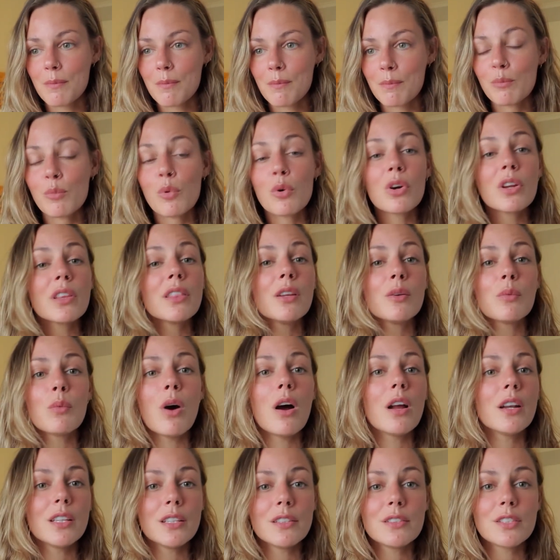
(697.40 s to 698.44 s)
more than
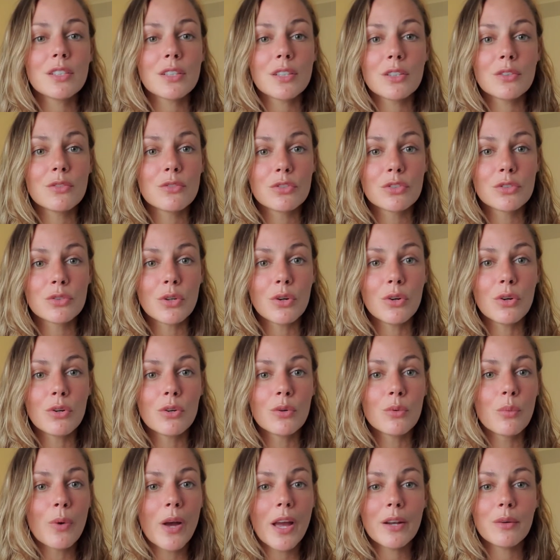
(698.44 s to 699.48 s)
wanting to
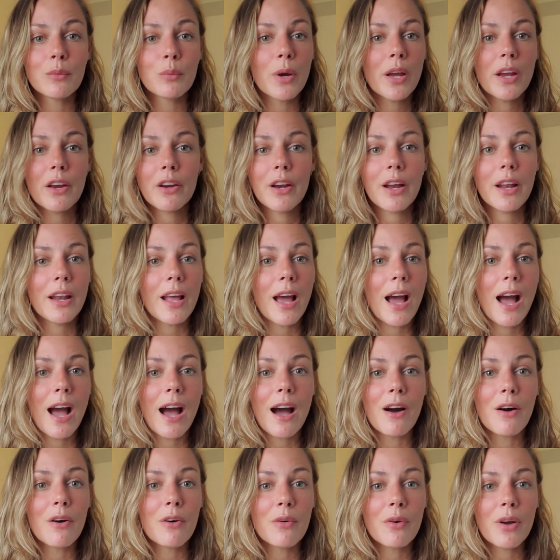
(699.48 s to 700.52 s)
control when, where, and
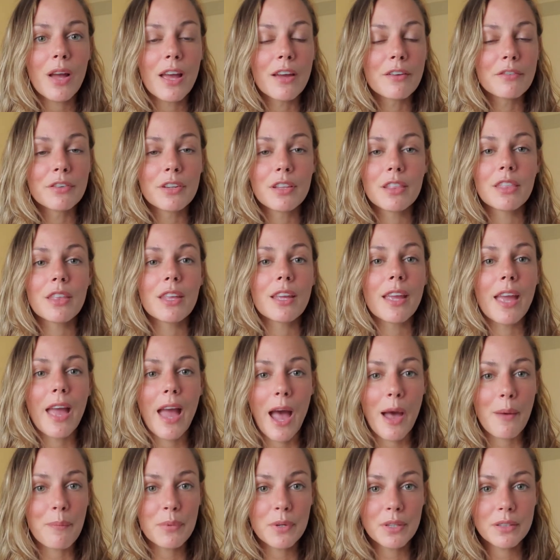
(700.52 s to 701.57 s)
how everything
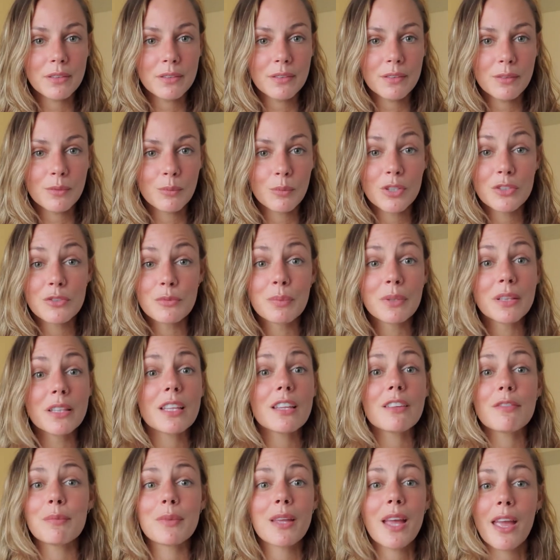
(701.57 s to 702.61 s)
happens, which
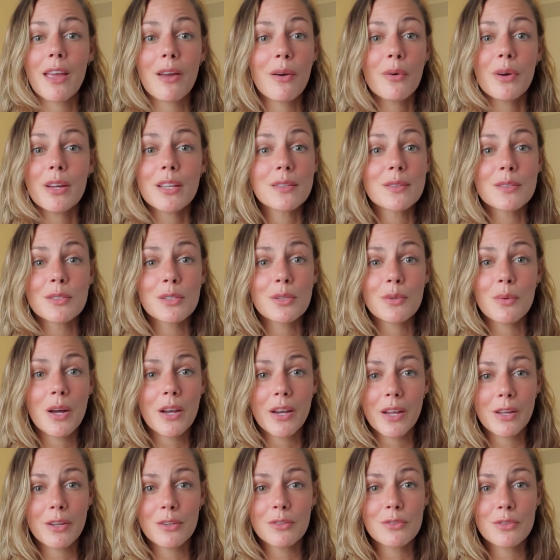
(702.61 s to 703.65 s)
believe me, I always do want
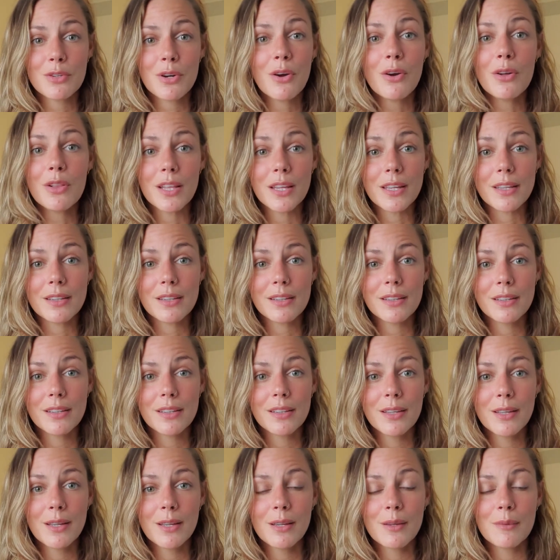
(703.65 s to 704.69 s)
to control it
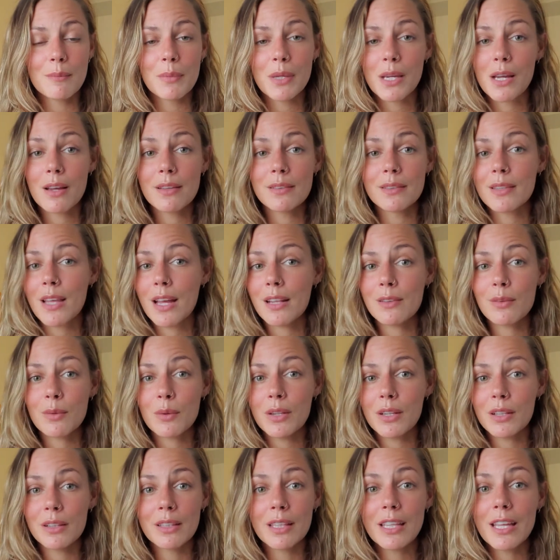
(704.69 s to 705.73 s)
because that's
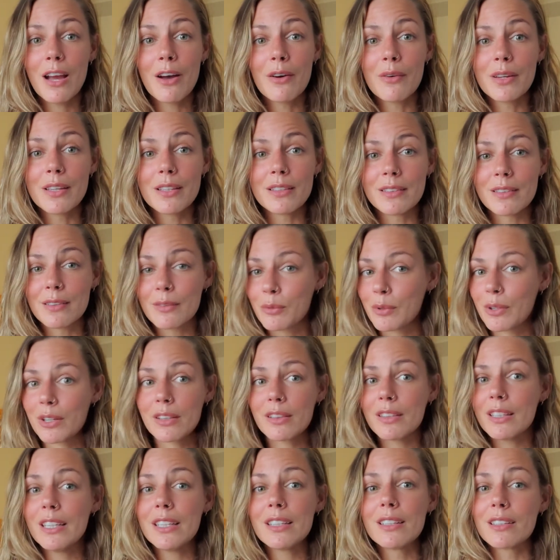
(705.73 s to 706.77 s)
what a Leo is. We're
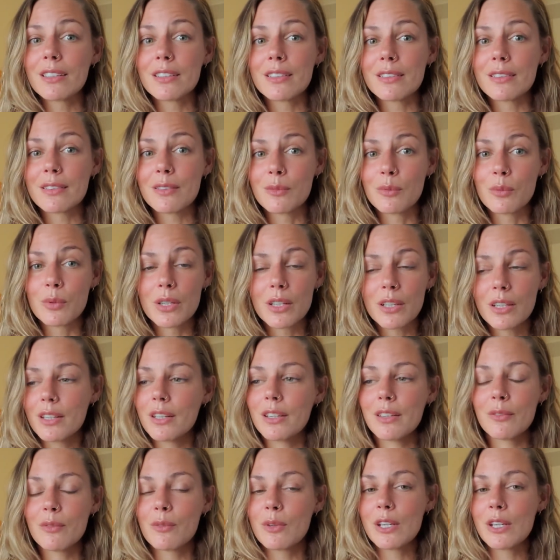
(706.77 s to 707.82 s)
leaders and
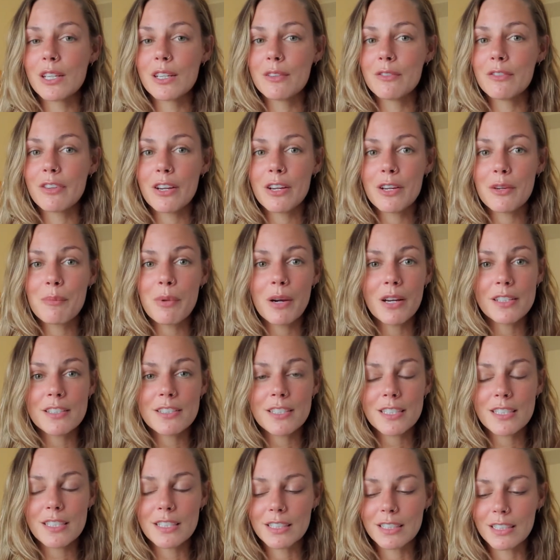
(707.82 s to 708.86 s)
we're very
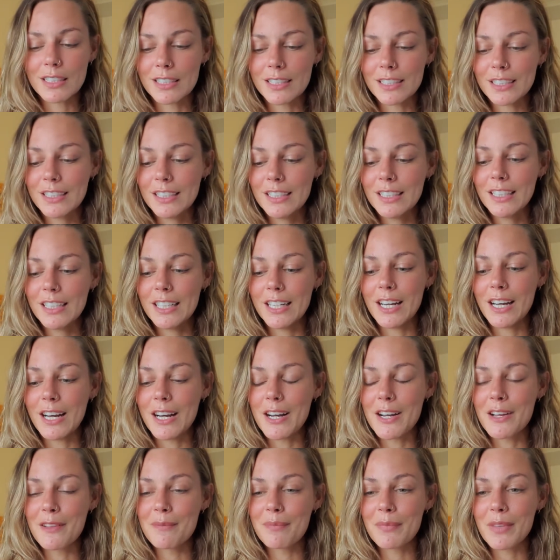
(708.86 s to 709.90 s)
particular.
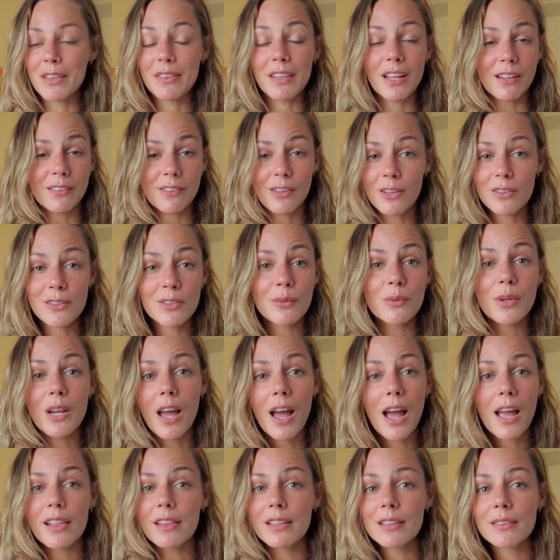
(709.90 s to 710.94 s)
And that's also what a
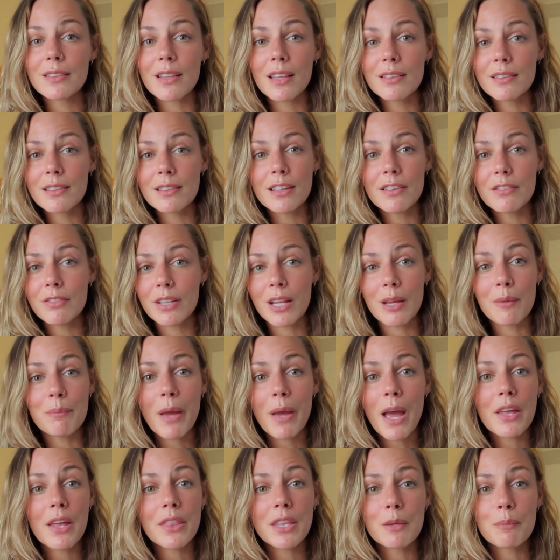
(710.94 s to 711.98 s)
highly sensitive and
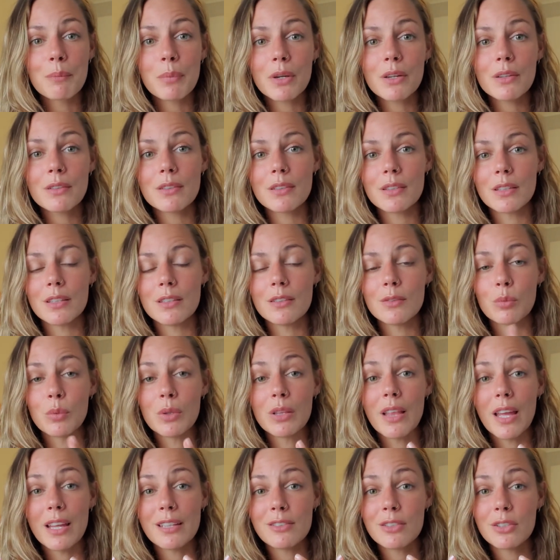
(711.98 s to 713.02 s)
empathic person is.
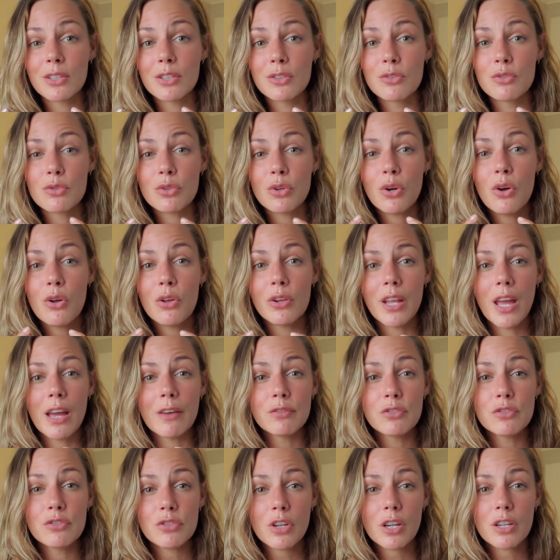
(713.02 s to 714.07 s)
We like to control and
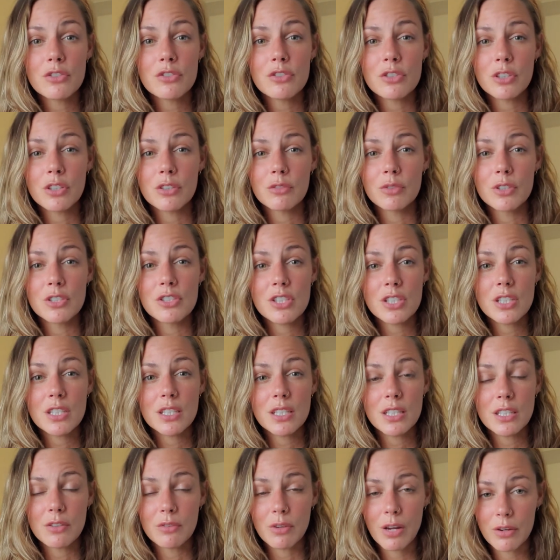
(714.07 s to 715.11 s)
have structure and
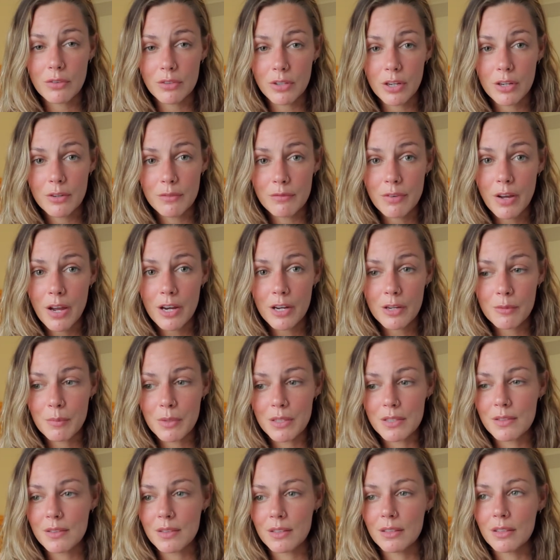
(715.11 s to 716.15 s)
rigidity around our
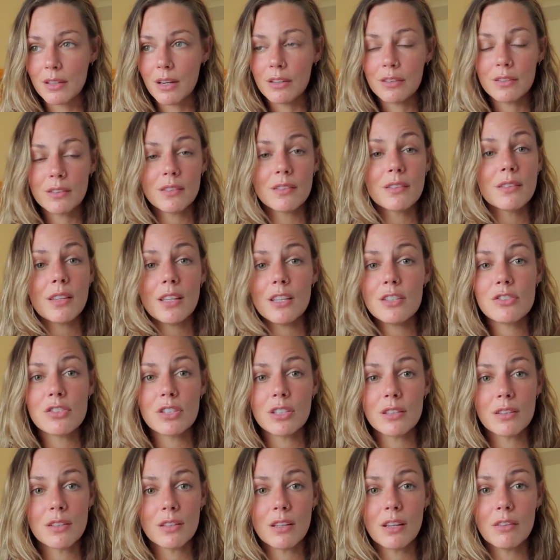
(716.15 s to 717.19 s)
environments and our
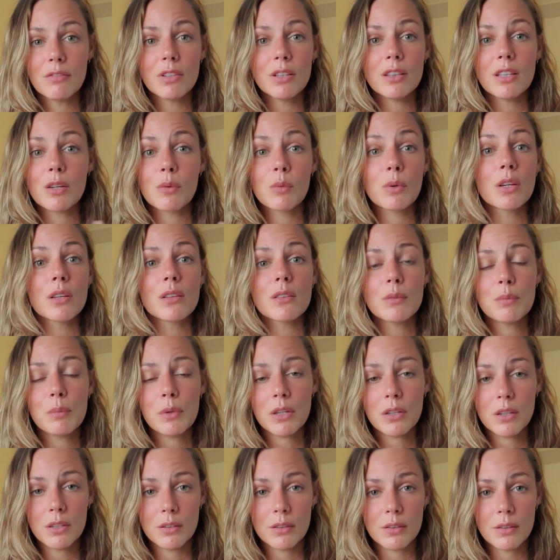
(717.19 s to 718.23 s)
sensations and everything we're
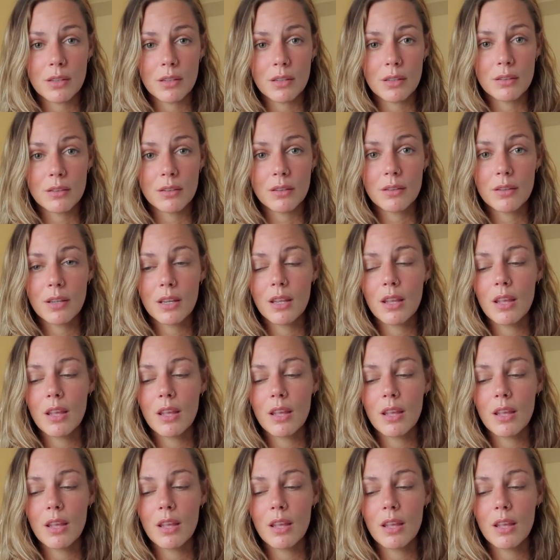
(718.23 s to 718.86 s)
experiencing.